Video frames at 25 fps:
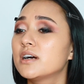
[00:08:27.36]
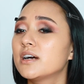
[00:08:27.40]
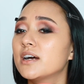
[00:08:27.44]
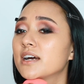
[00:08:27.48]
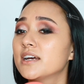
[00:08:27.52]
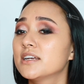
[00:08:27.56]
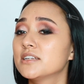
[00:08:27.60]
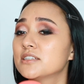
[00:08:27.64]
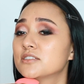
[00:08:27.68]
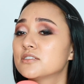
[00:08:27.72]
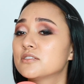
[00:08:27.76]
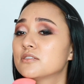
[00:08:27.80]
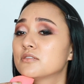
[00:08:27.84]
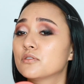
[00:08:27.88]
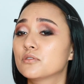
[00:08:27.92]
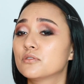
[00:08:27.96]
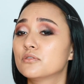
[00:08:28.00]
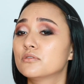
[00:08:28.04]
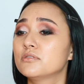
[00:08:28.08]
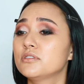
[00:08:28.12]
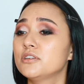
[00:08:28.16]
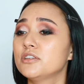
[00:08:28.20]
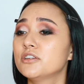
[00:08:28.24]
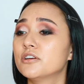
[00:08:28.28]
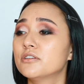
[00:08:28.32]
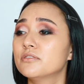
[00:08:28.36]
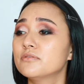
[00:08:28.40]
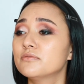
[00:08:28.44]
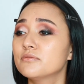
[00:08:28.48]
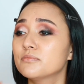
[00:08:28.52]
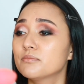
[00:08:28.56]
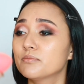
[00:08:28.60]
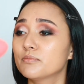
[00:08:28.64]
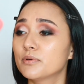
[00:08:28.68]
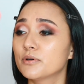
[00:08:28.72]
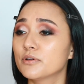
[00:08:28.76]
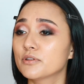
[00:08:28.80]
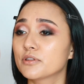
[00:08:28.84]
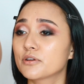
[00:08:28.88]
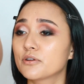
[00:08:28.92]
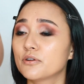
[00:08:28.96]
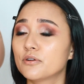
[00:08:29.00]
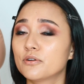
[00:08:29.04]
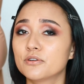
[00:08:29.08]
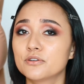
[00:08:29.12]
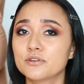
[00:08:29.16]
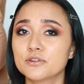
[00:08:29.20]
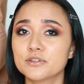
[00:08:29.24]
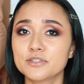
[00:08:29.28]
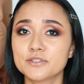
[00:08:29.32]
I thought, you know, Just pull here. the
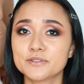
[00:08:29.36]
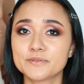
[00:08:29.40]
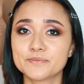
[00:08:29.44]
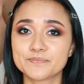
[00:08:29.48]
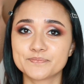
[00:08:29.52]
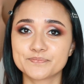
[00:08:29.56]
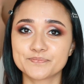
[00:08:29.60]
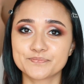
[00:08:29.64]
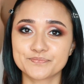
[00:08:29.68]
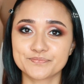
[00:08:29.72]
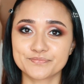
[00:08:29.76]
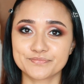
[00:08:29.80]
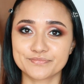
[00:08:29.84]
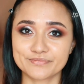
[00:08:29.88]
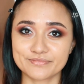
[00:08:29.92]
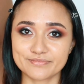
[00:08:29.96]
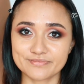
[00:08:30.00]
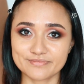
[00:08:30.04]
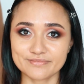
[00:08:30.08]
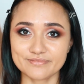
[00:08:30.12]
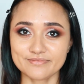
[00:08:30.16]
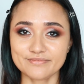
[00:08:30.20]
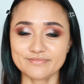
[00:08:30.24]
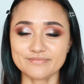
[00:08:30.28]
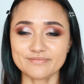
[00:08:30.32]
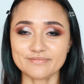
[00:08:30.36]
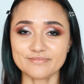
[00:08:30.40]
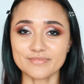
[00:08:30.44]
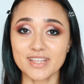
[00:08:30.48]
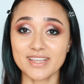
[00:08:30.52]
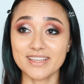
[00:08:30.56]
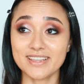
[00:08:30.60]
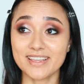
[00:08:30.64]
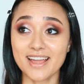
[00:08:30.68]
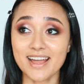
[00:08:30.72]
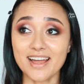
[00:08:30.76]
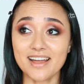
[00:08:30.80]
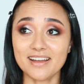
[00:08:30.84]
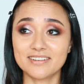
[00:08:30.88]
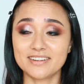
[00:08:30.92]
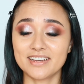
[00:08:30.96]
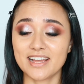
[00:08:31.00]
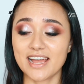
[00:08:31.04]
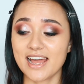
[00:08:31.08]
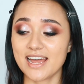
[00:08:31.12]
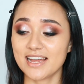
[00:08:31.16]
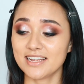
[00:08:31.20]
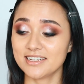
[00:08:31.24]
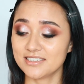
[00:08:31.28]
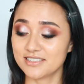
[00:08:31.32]
cord. Pull the cord. Yeah,
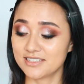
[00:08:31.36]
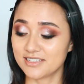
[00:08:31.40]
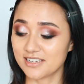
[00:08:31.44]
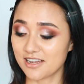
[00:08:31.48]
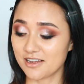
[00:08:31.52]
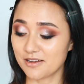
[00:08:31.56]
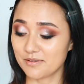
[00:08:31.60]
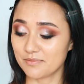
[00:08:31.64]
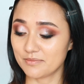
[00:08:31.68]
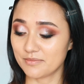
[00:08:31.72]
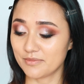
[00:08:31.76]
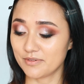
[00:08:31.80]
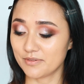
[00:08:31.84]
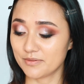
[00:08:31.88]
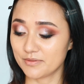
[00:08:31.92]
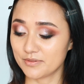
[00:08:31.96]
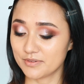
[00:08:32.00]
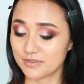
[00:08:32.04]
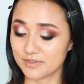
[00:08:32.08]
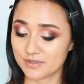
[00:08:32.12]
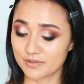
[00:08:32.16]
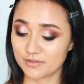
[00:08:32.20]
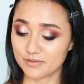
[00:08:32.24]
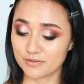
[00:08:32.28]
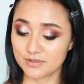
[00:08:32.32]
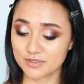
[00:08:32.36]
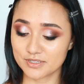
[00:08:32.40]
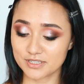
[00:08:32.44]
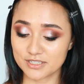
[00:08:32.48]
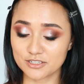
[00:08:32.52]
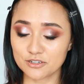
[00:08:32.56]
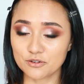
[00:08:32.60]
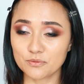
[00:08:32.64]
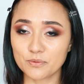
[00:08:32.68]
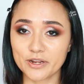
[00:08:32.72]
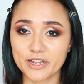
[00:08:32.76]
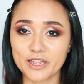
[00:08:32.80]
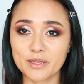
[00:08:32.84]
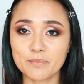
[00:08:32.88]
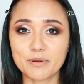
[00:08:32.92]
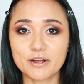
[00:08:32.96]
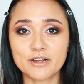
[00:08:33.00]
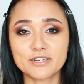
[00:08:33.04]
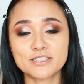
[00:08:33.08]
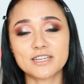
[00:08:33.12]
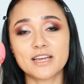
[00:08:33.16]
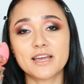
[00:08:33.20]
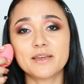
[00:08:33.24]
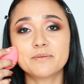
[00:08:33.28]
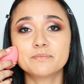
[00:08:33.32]
and um, still working
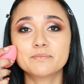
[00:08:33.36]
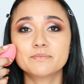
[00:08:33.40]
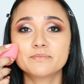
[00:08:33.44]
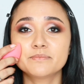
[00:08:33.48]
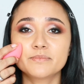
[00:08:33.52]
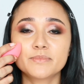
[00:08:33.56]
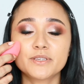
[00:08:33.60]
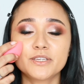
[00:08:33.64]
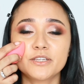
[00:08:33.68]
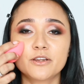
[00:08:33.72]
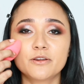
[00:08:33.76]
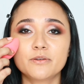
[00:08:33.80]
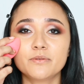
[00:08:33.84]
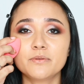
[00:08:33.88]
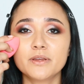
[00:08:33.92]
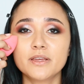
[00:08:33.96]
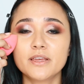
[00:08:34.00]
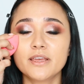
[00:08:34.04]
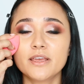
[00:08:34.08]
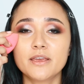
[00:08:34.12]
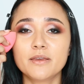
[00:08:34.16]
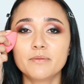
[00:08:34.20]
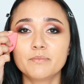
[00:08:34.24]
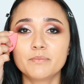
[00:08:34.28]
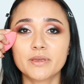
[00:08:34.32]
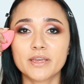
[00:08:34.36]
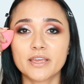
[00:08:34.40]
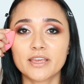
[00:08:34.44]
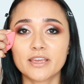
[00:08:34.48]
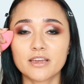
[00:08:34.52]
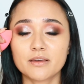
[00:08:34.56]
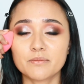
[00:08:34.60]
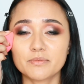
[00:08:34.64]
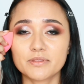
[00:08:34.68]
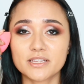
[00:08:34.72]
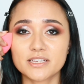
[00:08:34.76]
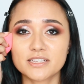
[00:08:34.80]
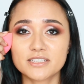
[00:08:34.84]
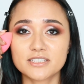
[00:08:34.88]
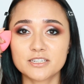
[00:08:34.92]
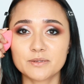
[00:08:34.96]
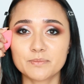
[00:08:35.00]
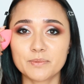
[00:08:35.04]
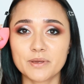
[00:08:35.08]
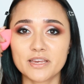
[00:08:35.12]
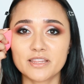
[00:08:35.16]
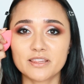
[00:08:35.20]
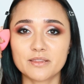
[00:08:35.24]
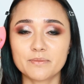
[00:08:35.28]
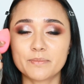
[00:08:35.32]
part time, you know, picking up things to
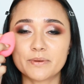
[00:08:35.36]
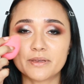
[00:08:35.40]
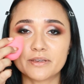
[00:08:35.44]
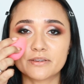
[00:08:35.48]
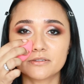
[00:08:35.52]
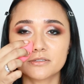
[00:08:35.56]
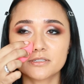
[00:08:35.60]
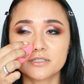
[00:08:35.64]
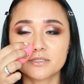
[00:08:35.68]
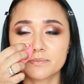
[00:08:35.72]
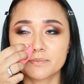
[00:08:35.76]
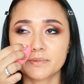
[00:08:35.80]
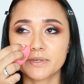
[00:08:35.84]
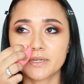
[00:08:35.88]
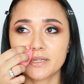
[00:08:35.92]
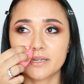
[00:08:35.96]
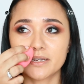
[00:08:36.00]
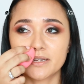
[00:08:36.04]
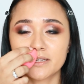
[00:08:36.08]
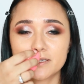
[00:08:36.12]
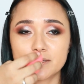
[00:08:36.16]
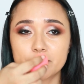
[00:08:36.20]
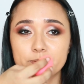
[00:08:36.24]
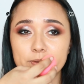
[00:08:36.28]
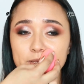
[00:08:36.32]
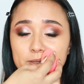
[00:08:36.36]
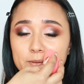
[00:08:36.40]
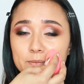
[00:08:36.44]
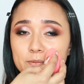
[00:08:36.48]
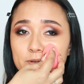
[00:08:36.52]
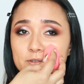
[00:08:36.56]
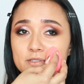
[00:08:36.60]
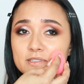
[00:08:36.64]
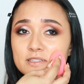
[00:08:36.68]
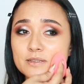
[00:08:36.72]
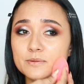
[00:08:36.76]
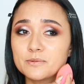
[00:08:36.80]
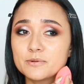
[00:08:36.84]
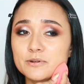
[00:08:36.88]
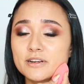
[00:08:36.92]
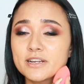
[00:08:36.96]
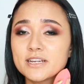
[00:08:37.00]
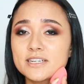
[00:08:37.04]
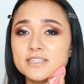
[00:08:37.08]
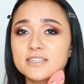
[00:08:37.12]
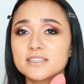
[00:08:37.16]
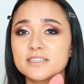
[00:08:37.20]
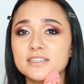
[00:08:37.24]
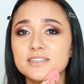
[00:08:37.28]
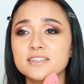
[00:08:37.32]
pay the bills, but it's been the most
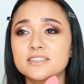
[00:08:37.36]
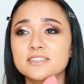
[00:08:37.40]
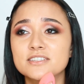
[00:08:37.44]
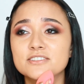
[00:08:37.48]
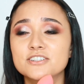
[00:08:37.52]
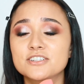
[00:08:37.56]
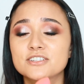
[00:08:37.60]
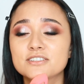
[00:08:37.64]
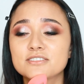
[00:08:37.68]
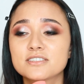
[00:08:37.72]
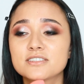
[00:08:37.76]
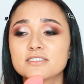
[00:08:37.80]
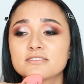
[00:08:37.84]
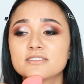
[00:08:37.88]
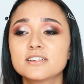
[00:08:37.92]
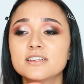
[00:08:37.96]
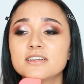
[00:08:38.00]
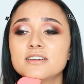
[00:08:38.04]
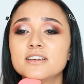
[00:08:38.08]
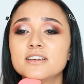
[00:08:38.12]
liberating thing to just